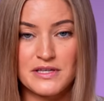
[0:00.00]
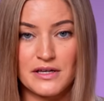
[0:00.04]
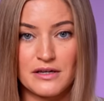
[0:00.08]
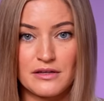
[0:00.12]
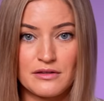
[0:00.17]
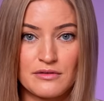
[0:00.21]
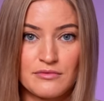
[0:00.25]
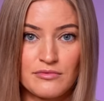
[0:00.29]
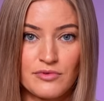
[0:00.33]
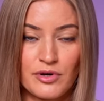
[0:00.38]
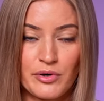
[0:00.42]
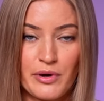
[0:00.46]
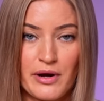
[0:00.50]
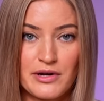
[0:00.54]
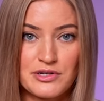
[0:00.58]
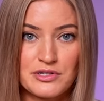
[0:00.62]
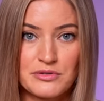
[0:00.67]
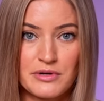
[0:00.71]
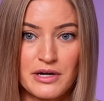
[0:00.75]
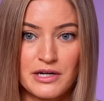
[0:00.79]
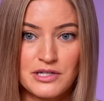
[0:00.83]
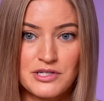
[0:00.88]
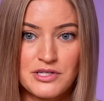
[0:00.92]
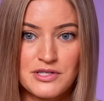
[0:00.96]
like throw out
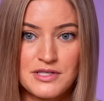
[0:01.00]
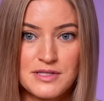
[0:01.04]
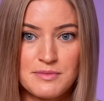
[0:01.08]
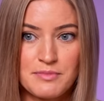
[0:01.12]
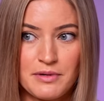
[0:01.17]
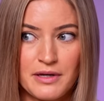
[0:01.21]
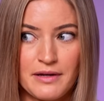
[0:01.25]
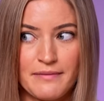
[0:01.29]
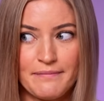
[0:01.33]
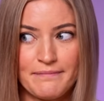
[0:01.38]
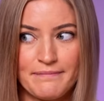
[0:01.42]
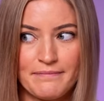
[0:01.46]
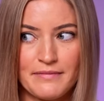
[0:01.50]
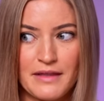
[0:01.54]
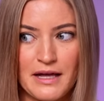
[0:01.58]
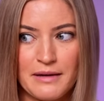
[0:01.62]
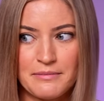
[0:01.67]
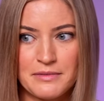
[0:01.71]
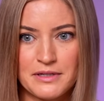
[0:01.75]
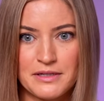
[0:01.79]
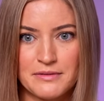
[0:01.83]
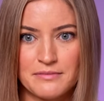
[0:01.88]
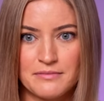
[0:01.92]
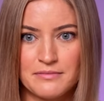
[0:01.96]
directions but
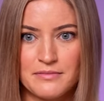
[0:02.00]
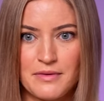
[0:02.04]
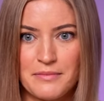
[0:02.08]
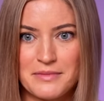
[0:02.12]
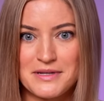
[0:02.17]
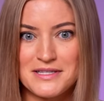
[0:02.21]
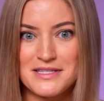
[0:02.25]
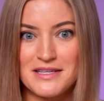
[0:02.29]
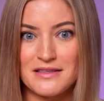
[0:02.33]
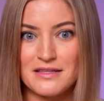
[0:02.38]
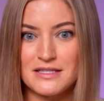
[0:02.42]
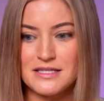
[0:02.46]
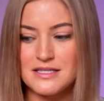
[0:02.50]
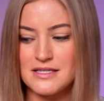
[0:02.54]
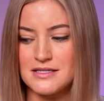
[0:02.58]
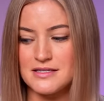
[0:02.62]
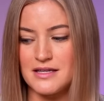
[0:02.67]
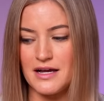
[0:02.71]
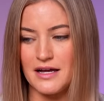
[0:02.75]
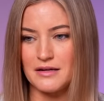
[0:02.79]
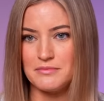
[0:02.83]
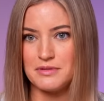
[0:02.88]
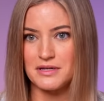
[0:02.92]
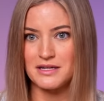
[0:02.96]
I'm gonna, I'm gonna set this
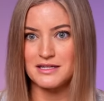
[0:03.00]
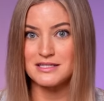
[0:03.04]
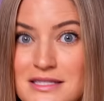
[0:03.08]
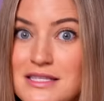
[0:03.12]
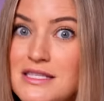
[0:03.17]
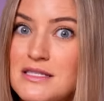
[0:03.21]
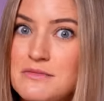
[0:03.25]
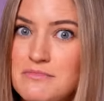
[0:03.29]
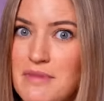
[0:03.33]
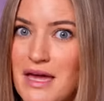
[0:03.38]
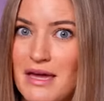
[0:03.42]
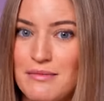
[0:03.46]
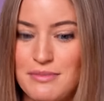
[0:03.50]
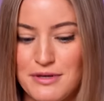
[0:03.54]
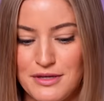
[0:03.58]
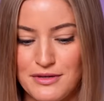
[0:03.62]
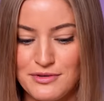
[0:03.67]
aside because this may be